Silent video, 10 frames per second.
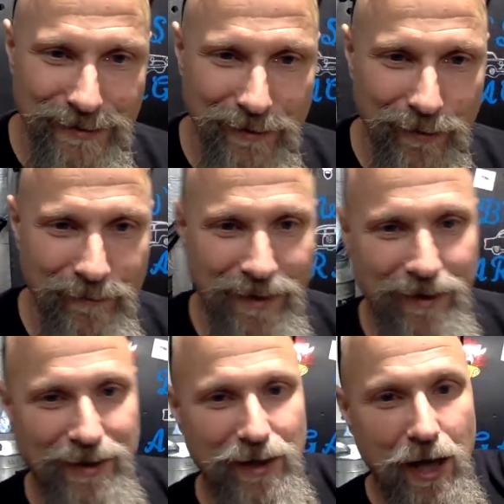So it'd be
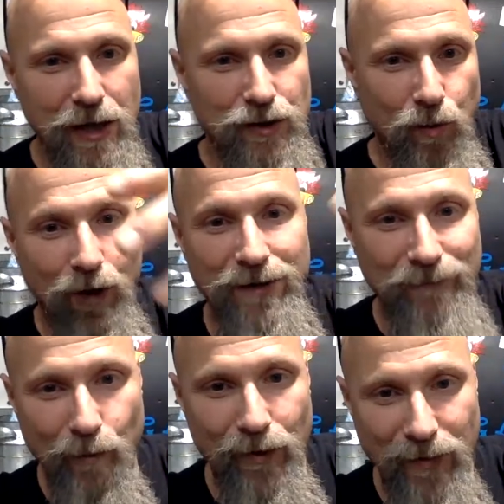like
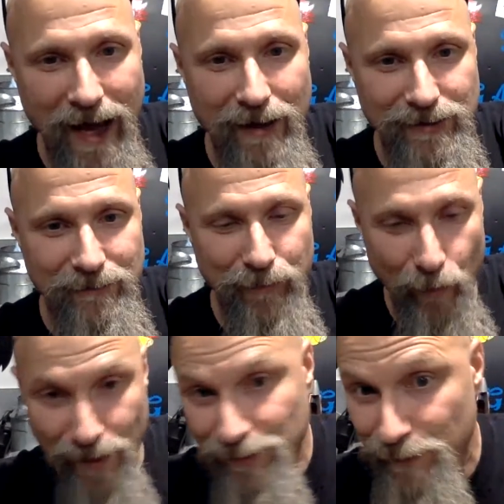24,000
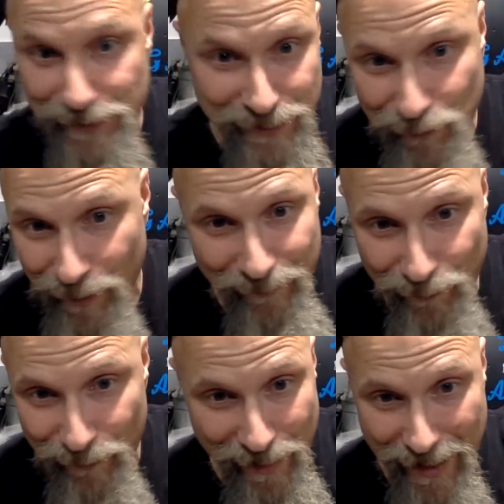points, which is
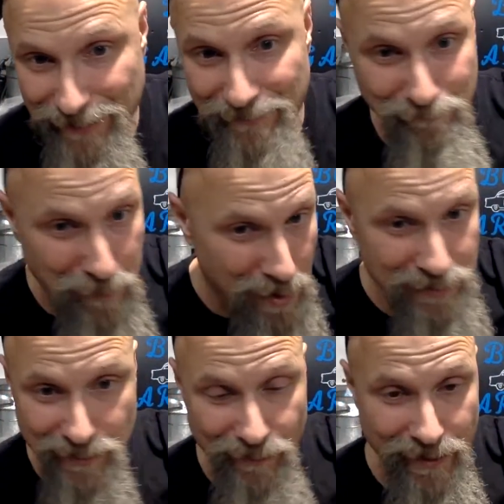24,000
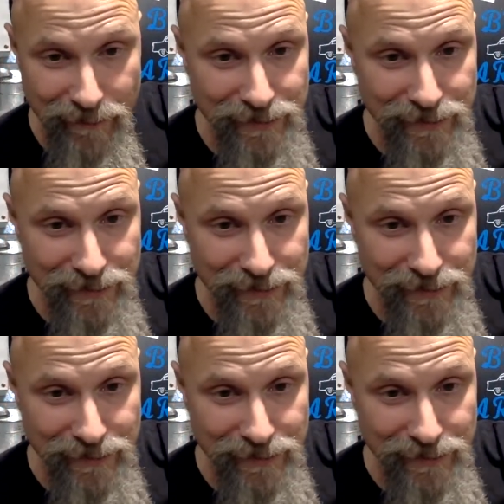bucks or whatever.